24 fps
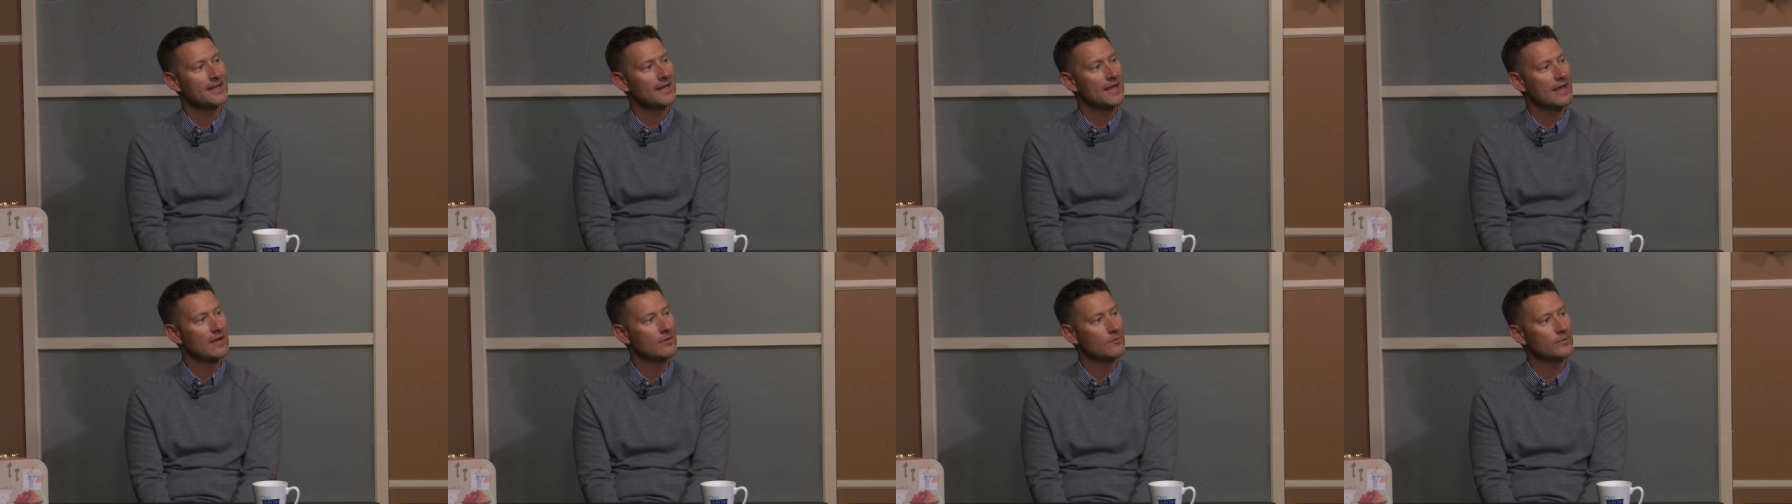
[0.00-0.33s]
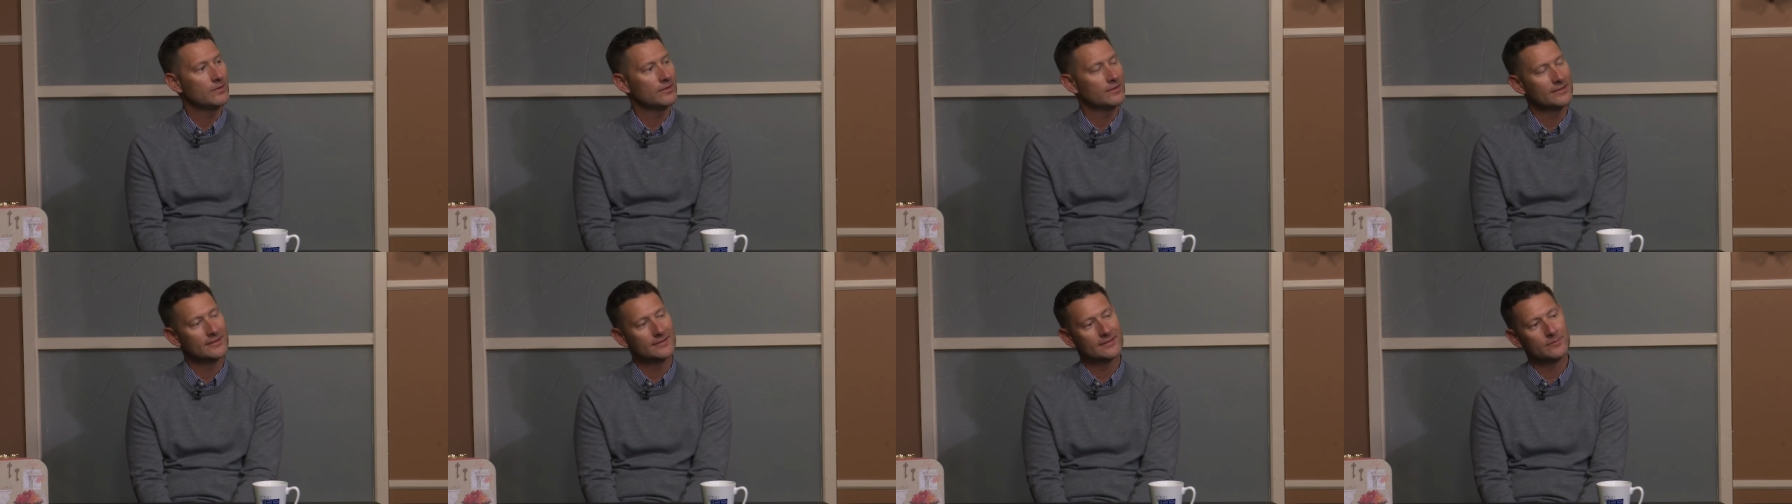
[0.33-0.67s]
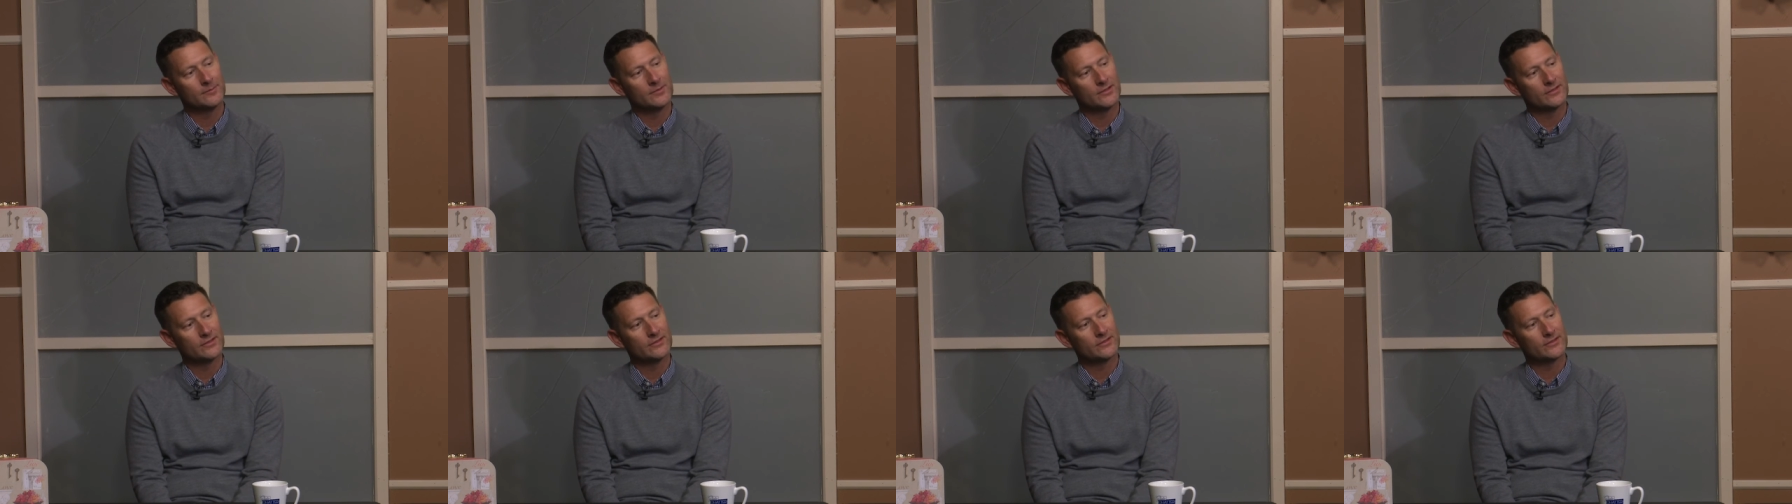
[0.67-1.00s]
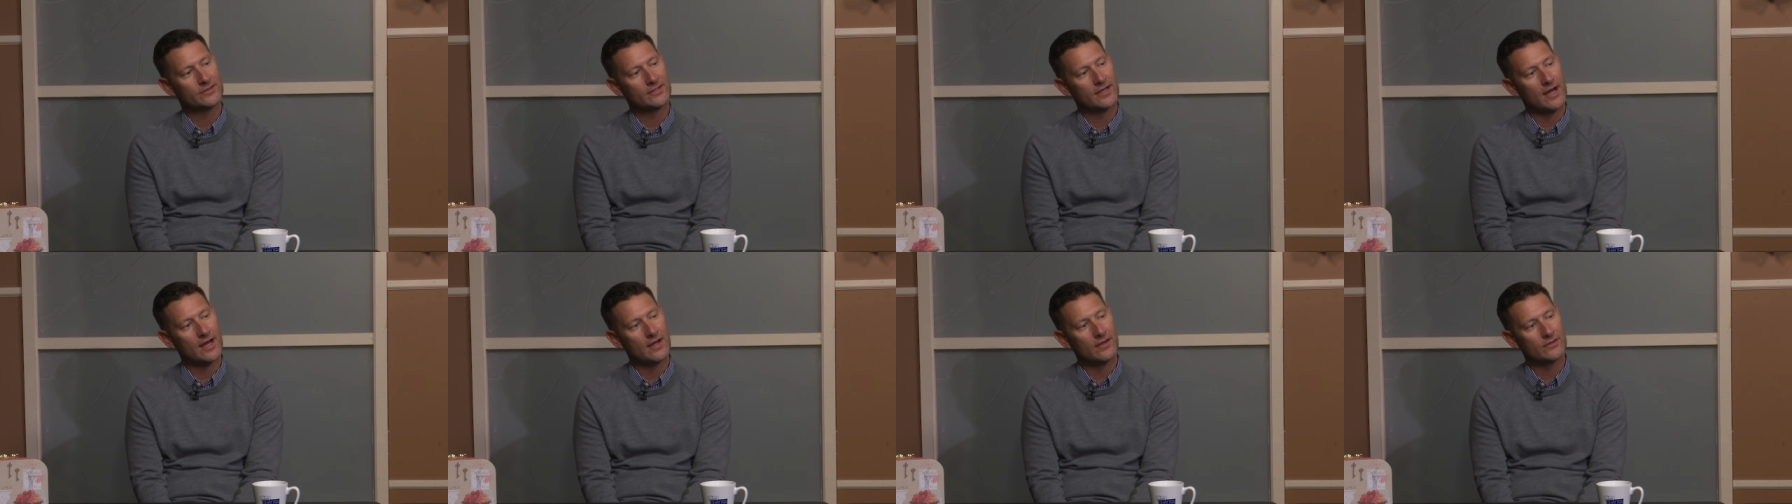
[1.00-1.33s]
have millions and millions
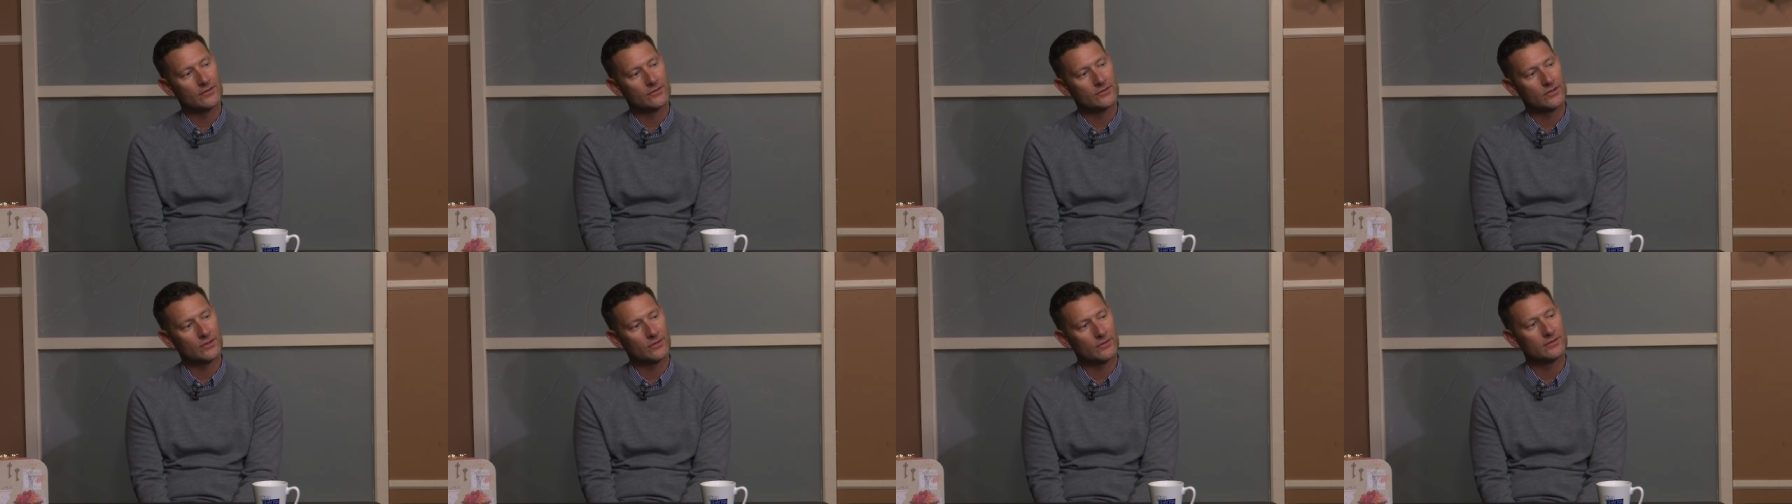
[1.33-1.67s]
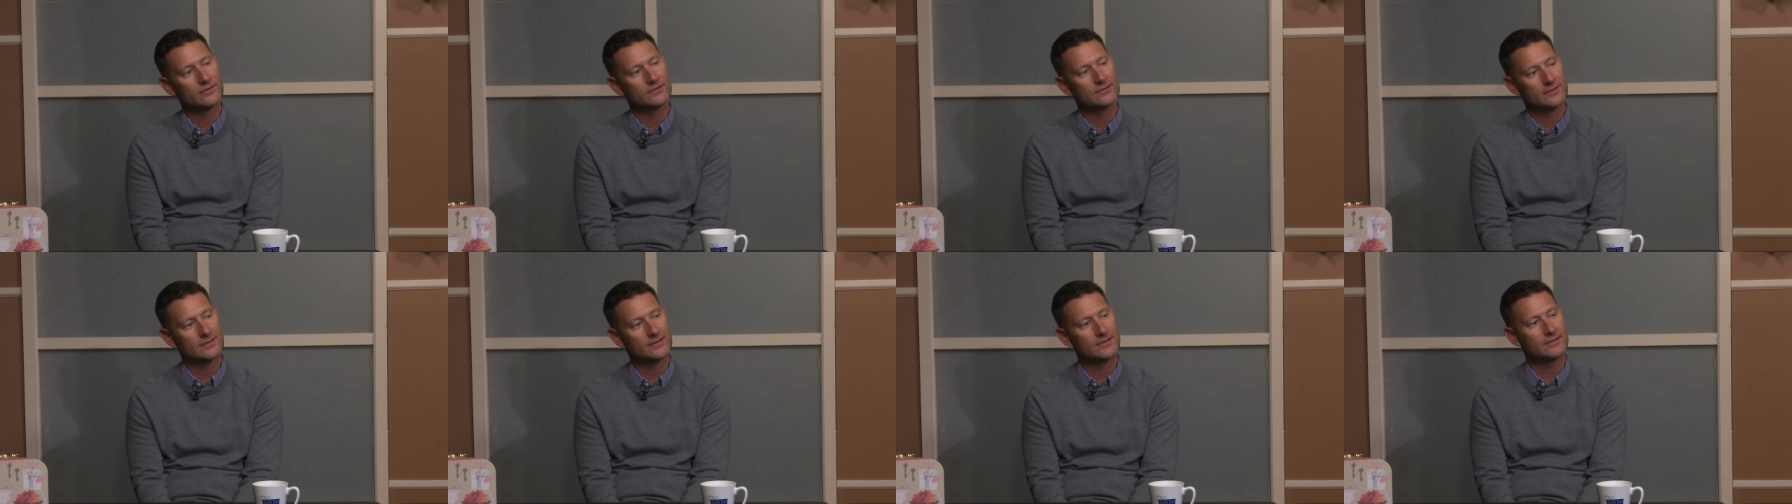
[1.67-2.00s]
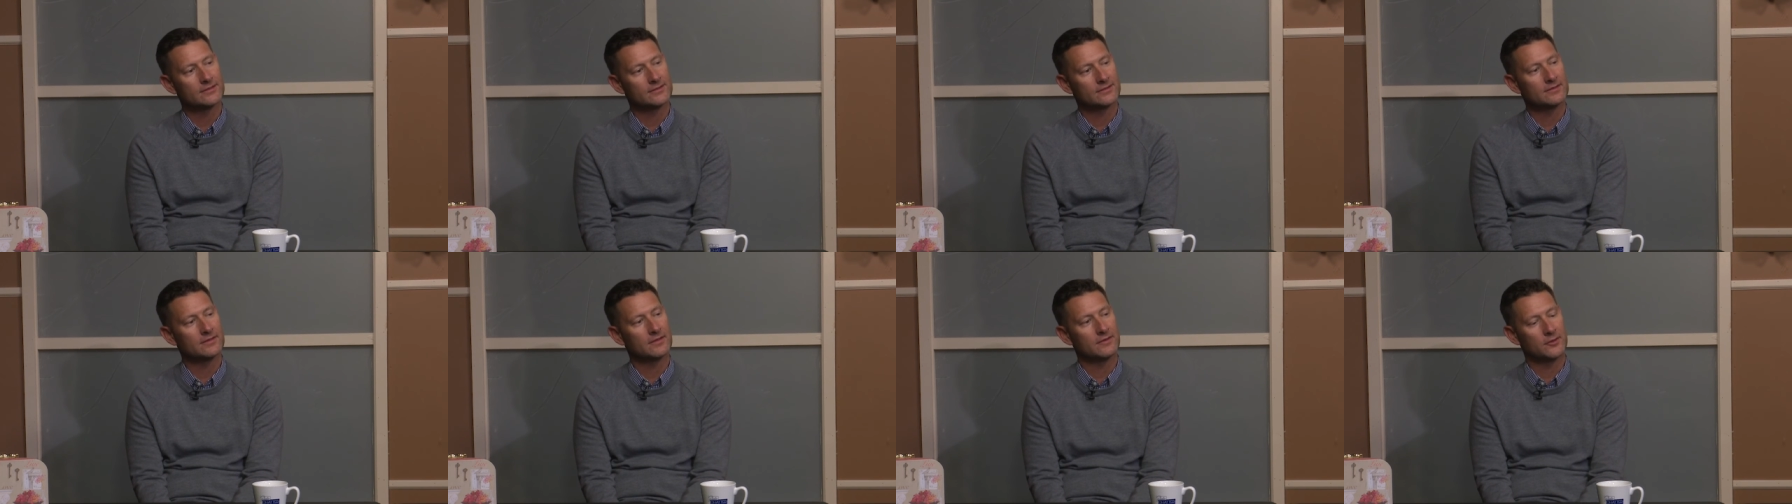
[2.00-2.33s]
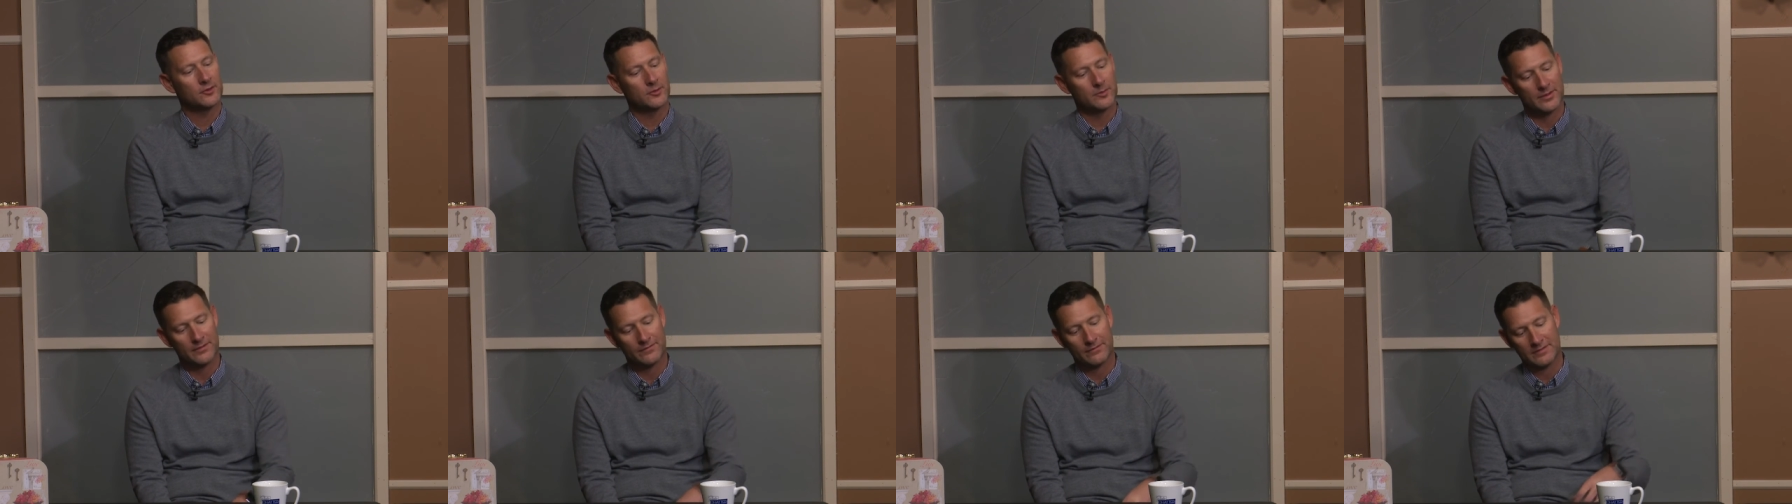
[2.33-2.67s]
of dollars. So it's it's a
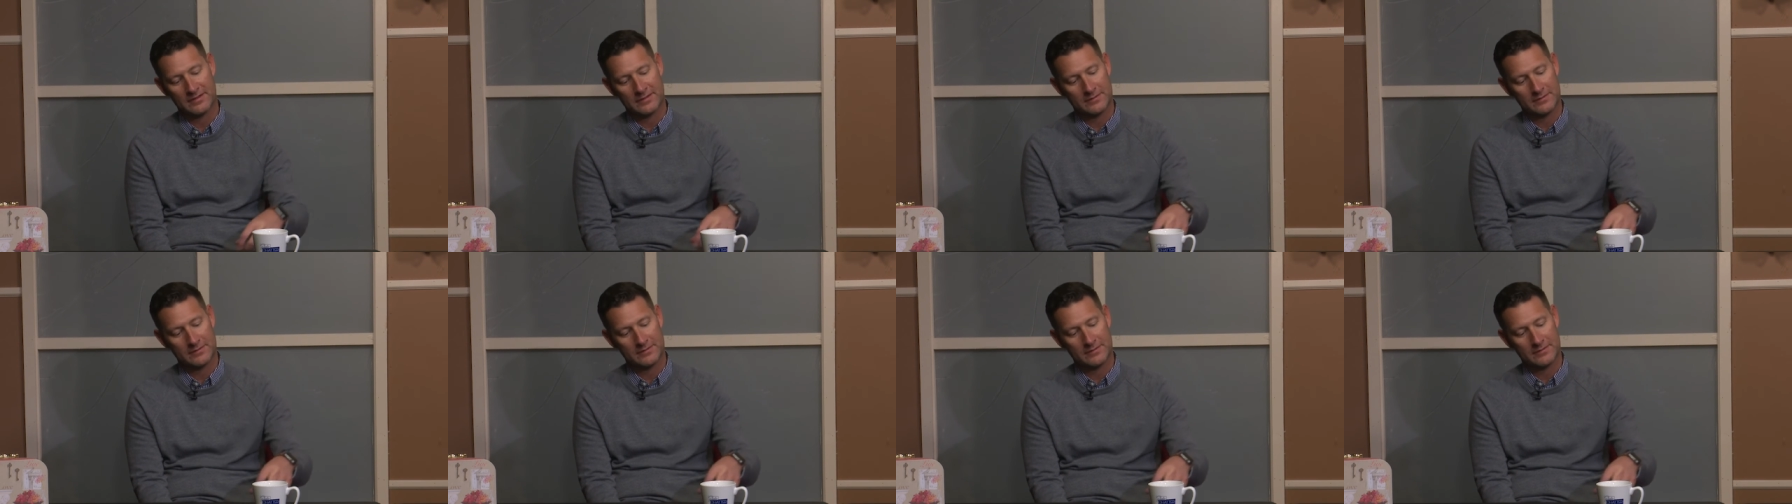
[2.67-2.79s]
little bit